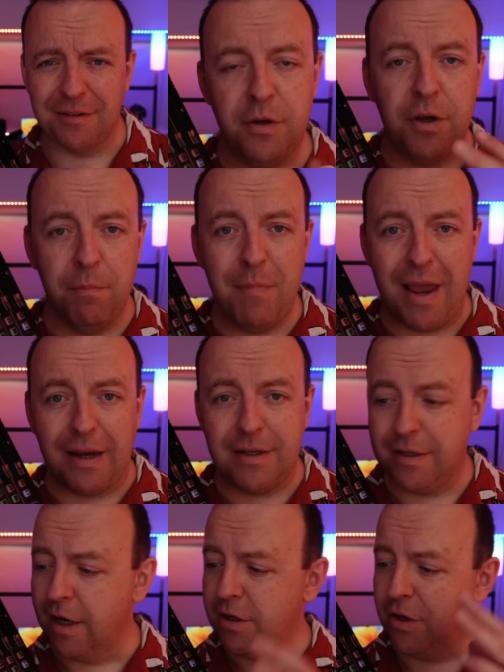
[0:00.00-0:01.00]
You can
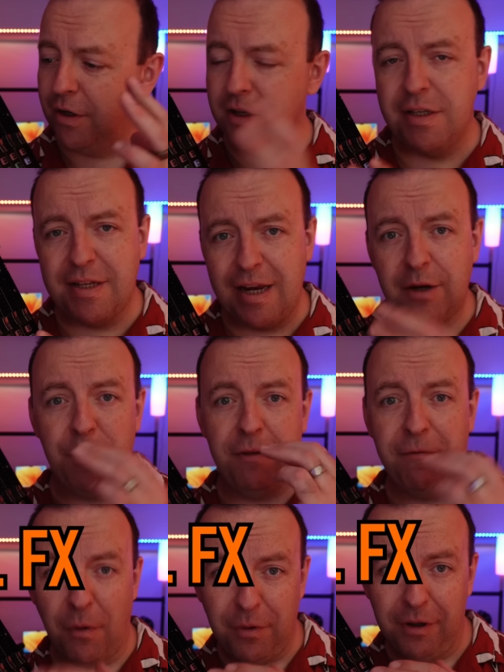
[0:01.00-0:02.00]
mix, you can sing with
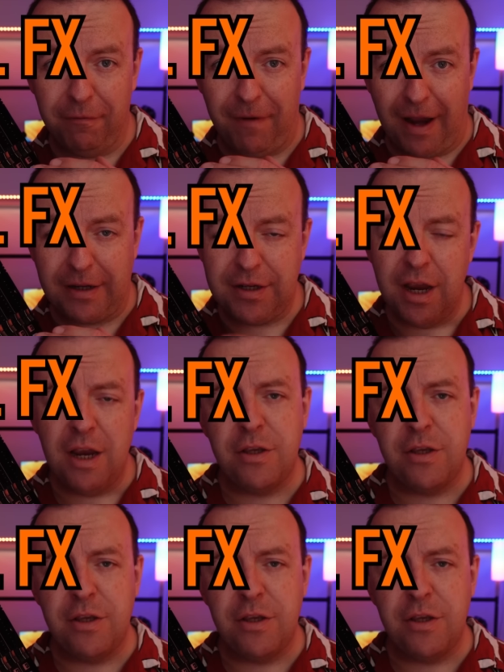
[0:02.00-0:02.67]
vocal effects,